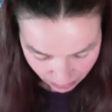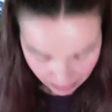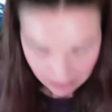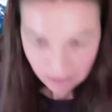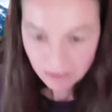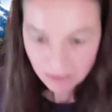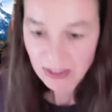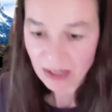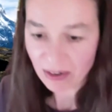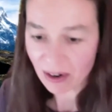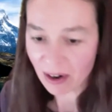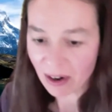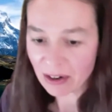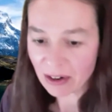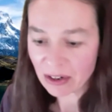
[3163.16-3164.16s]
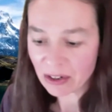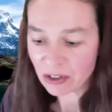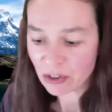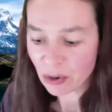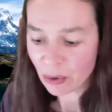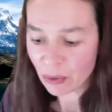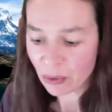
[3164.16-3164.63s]
if there are
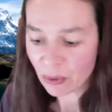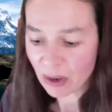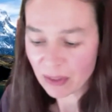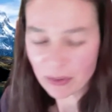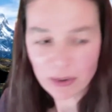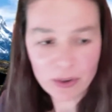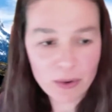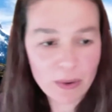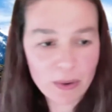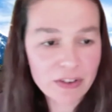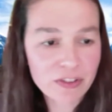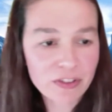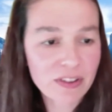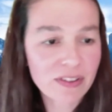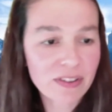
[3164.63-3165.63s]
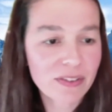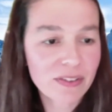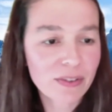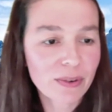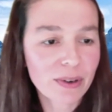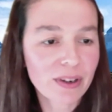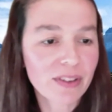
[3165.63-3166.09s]
no other questions
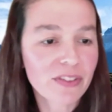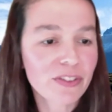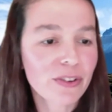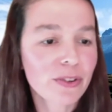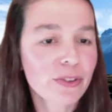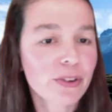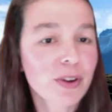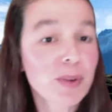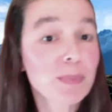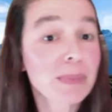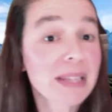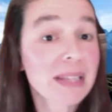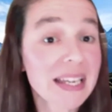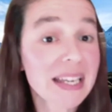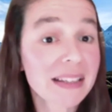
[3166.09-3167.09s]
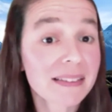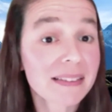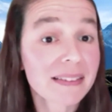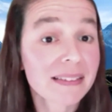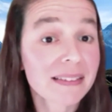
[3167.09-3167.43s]
or concerns or complaints,